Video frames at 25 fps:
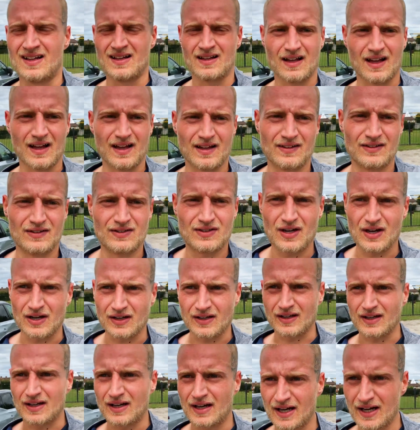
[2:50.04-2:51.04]
And
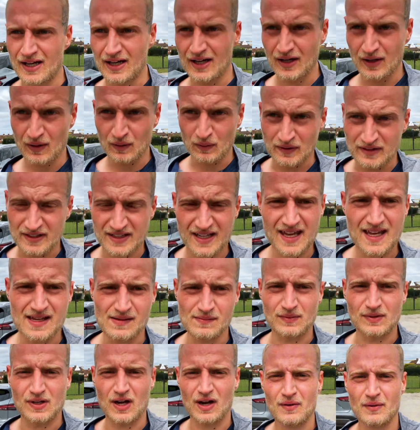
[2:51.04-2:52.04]
uh, we
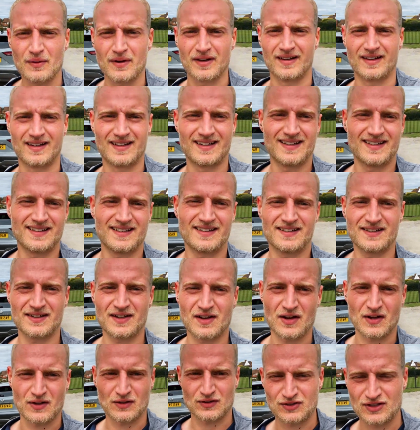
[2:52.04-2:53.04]
keep going.
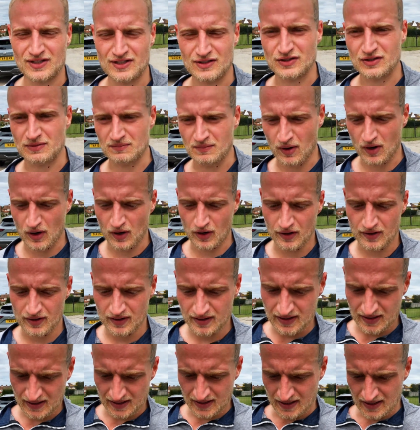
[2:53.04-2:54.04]
I'll see you tomorrow
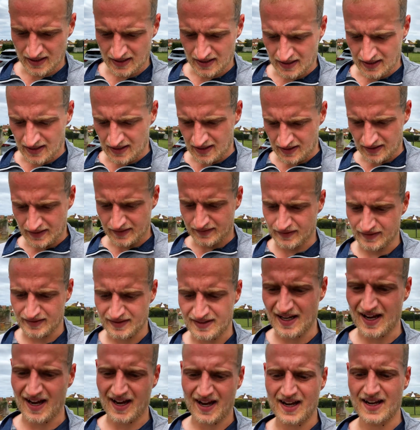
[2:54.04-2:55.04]
for
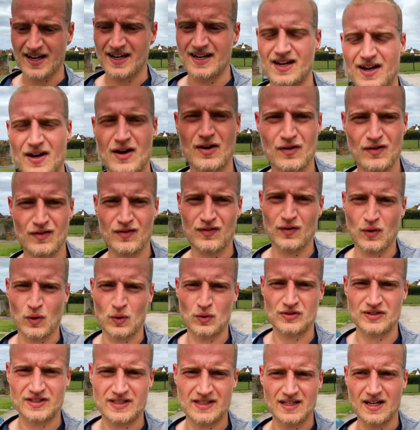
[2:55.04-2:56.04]
day
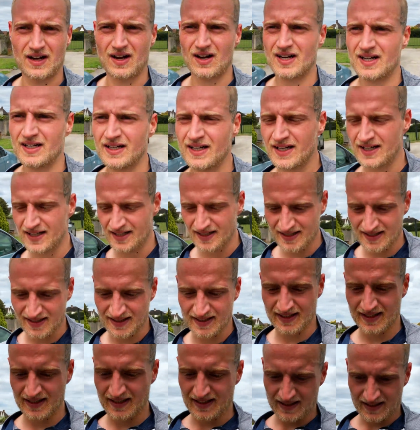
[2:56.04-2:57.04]
49,
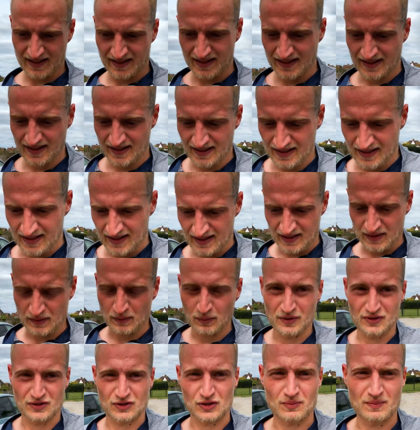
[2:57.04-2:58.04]

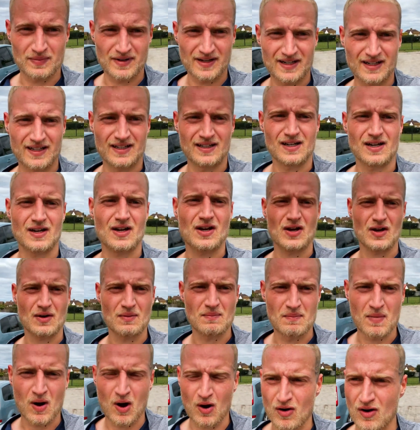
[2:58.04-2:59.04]
which will be
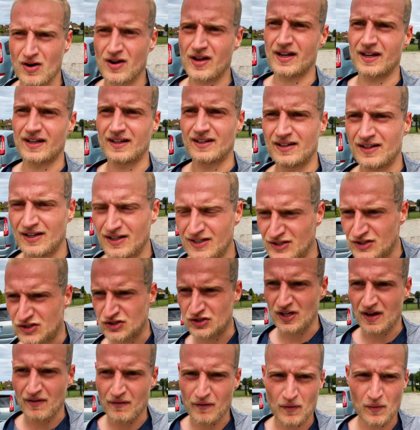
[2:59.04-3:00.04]
marking
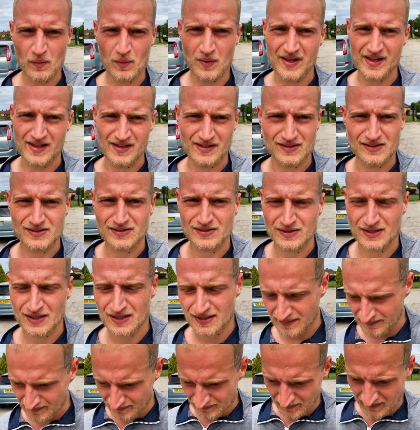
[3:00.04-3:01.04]
seven weeks
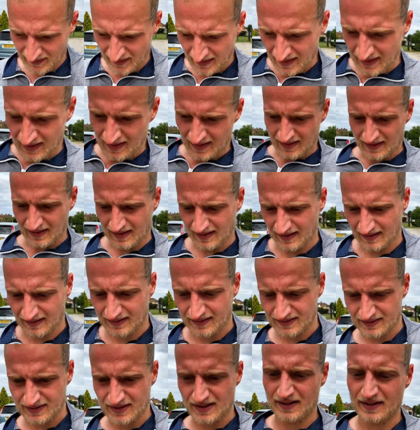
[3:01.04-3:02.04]

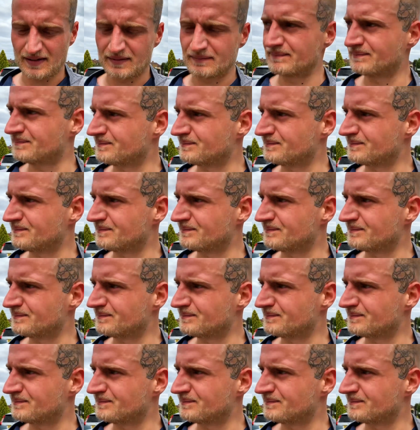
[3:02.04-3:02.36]
and um,